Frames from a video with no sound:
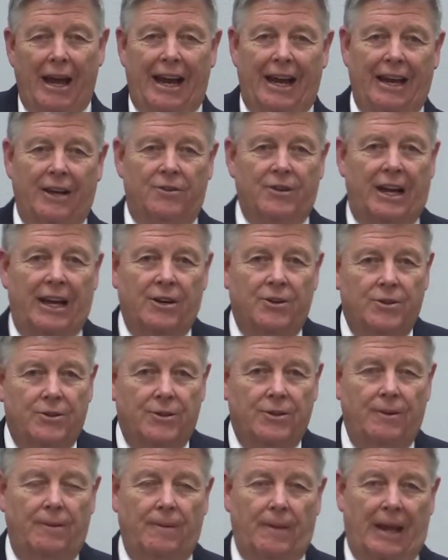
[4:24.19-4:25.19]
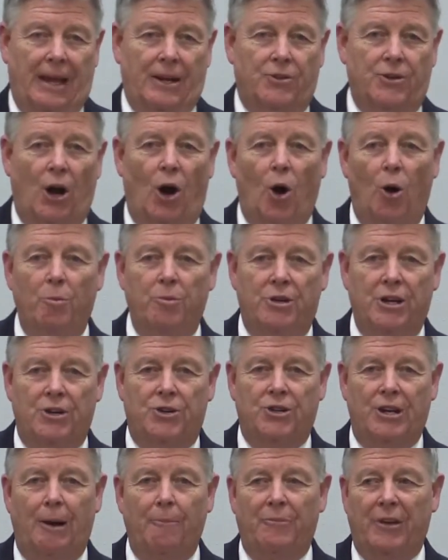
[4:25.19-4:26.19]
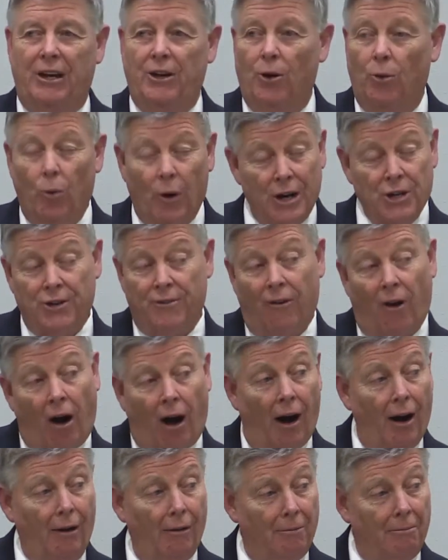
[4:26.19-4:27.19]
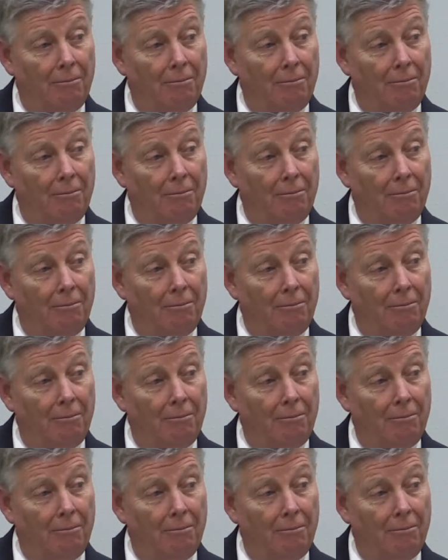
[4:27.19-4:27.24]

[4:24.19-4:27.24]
Is, is is hope just something you wish for?